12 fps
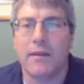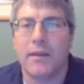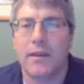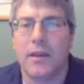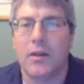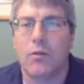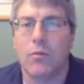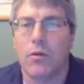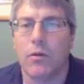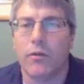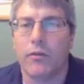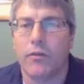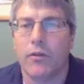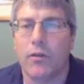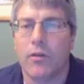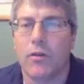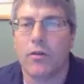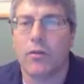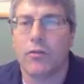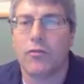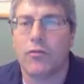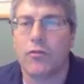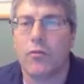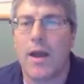equals
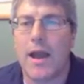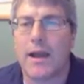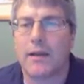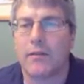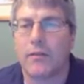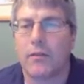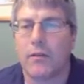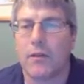2x.